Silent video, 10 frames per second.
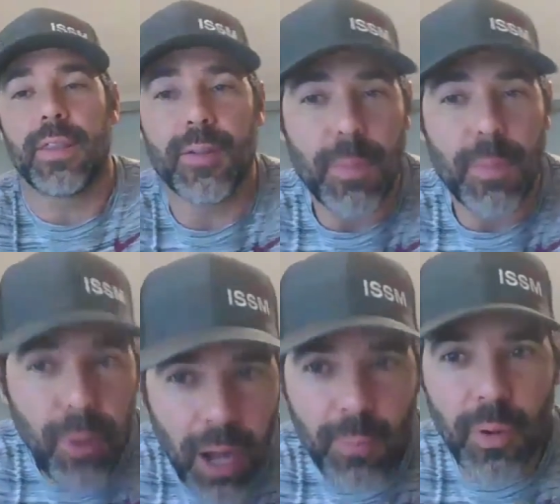there's a
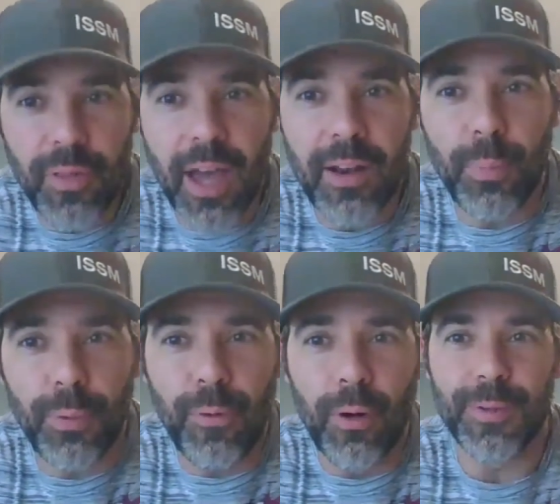problem with that in
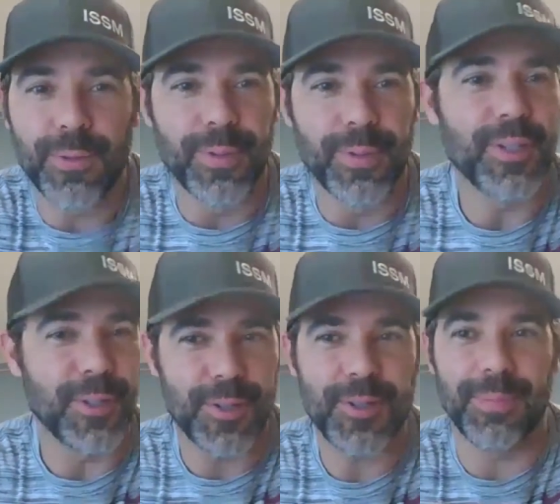performance
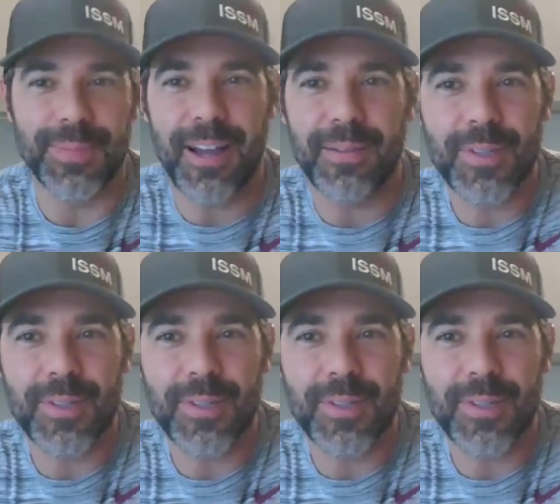research sometimes.